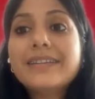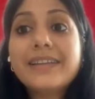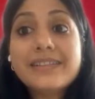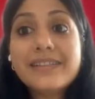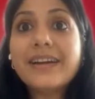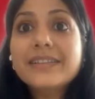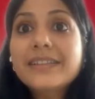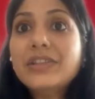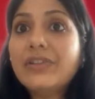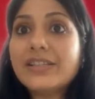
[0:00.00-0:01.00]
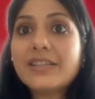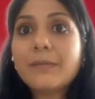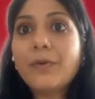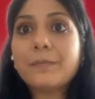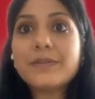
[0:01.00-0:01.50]
there's another
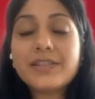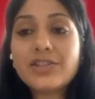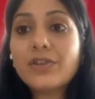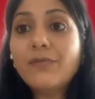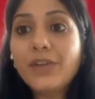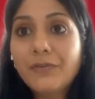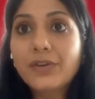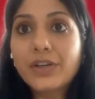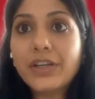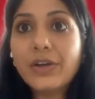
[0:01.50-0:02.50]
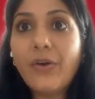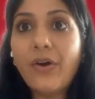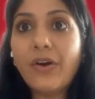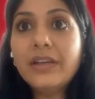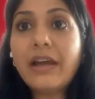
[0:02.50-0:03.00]
interesting proposition we are working
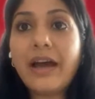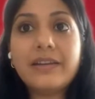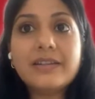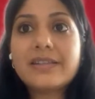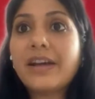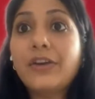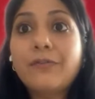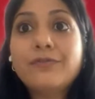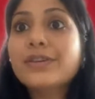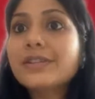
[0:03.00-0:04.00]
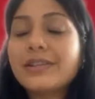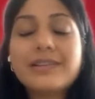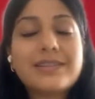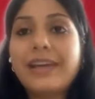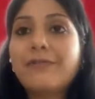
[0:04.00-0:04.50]
on, and
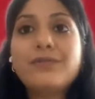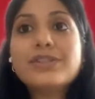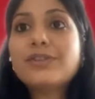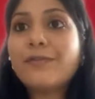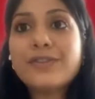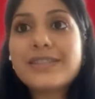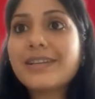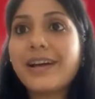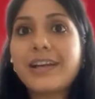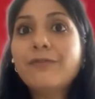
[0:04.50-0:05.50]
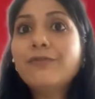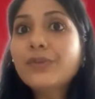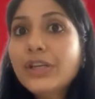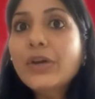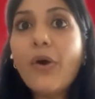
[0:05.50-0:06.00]
it's like first of its kind,
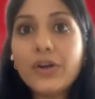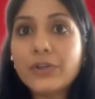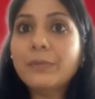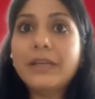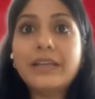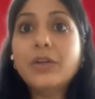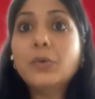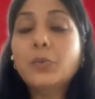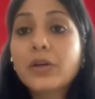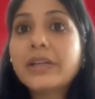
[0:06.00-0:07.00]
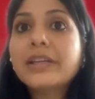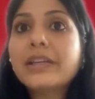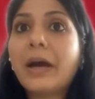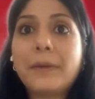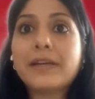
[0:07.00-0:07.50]
fully automated working
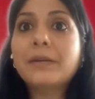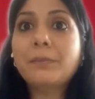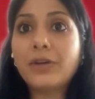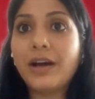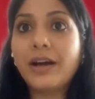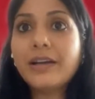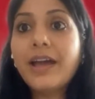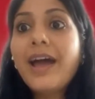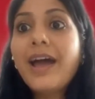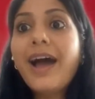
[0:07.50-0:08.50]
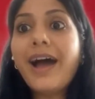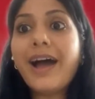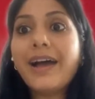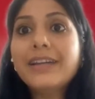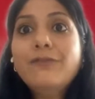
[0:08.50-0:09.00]
capital product,
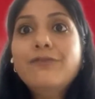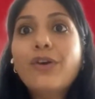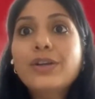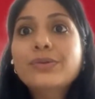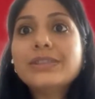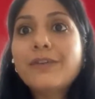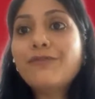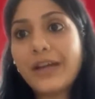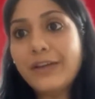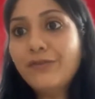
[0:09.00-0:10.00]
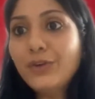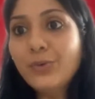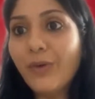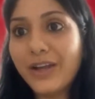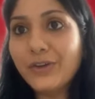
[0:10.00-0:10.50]
and it follows a
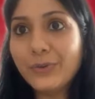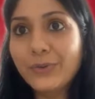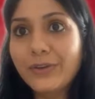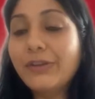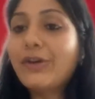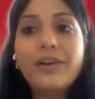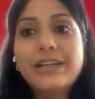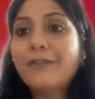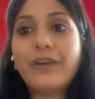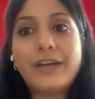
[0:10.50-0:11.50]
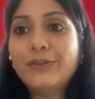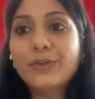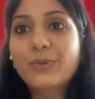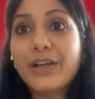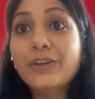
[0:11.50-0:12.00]
5-to-1 rule. We call it a
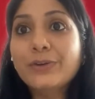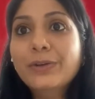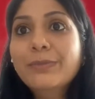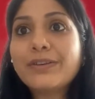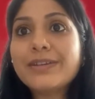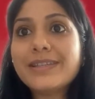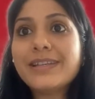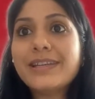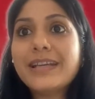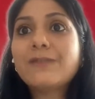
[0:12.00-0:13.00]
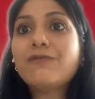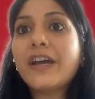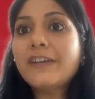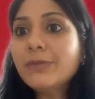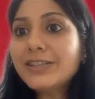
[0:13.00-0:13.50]
5-to-1 rule because it takes
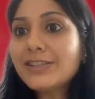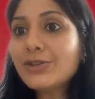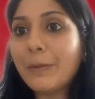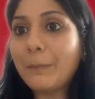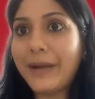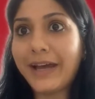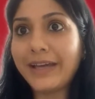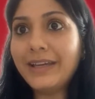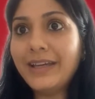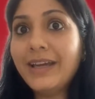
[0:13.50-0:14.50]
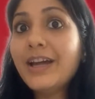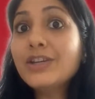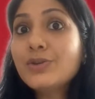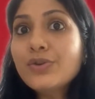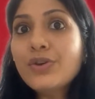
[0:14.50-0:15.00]
5 minutes to apply,
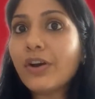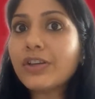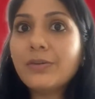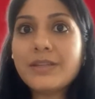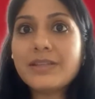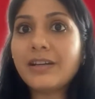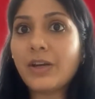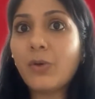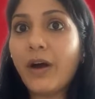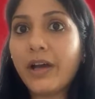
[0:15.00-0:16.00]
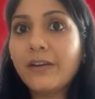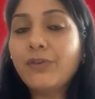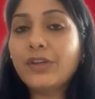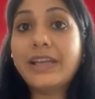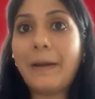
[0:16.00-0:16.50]
2 documents are required
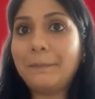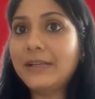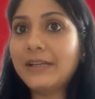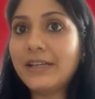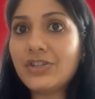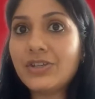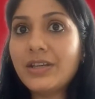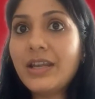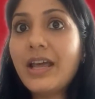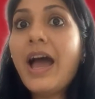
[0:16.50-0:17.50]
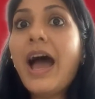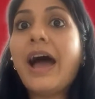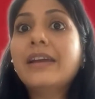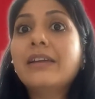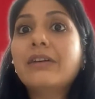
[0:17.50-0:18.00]
for the application,
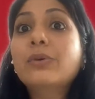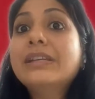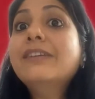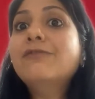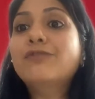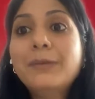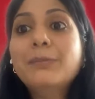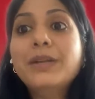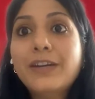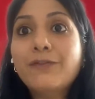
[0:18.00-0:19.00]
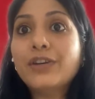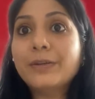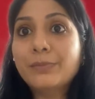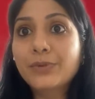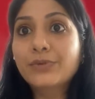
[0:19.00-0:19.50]
and only 1 minute for
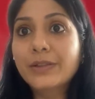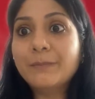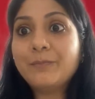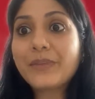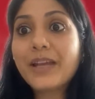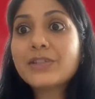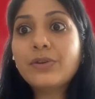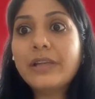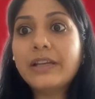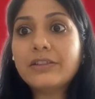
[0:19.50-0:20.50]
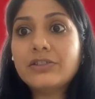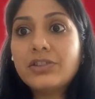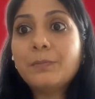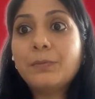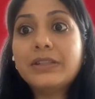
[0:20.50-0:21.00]
approval. So
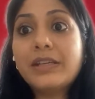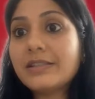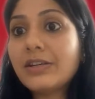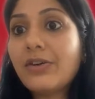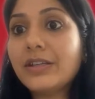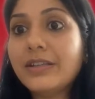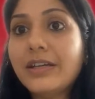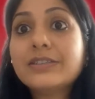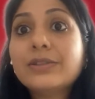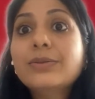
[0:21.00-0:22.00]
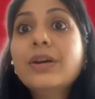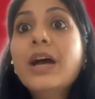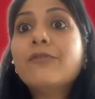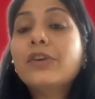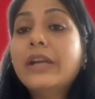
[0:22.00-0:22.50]
just to put things in context, so
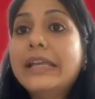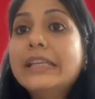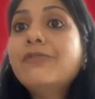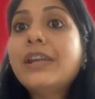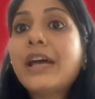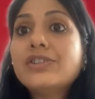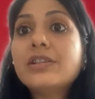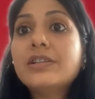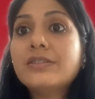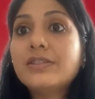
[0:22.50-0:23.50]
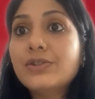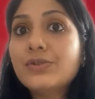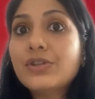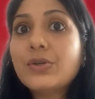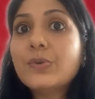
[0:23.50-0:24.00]
for any financial
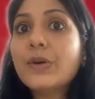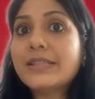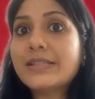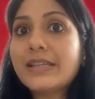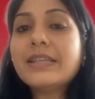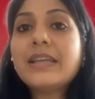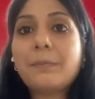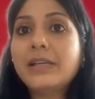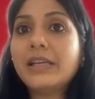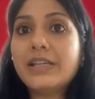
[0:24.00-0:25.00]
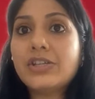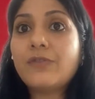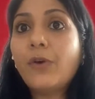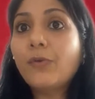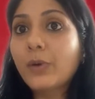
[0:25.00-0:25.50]
institution to assess an
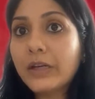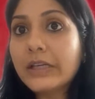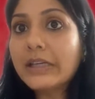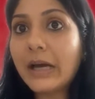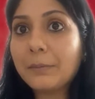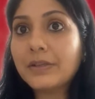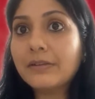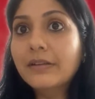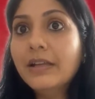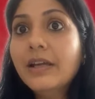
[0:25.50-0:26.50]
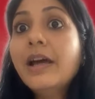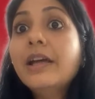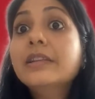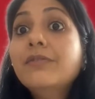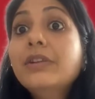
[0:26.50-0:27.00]
application for working capital,
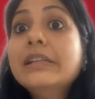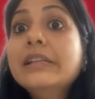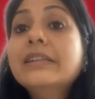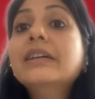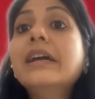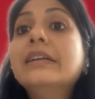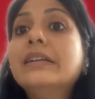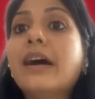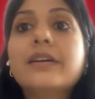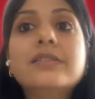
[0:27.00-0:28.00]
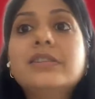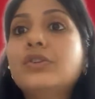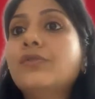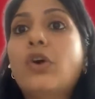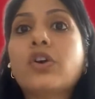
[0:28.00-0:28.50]
they will need the entire
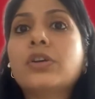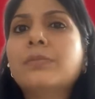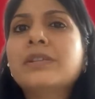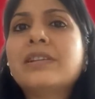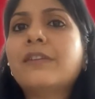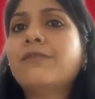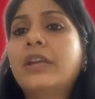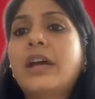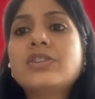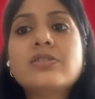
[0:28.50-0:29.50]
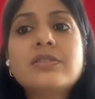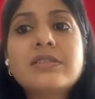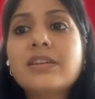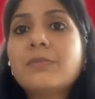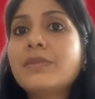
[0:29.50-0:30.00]
set of documents like financial
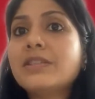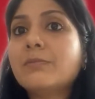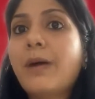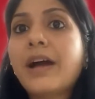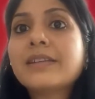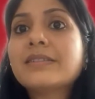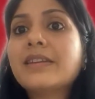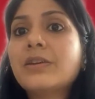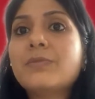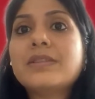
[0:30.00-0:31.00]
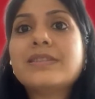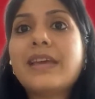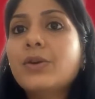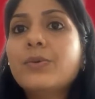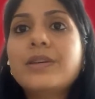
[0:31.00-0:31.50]
statements, bank statements,
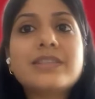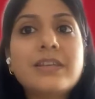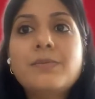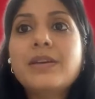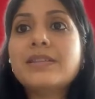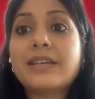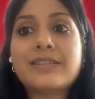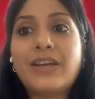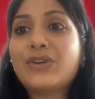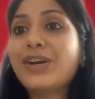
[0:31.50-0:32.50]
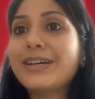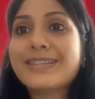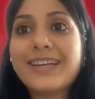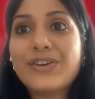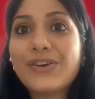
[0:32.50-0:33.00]
NOA, CPS,
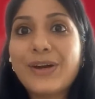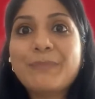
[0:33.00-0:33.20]
etc.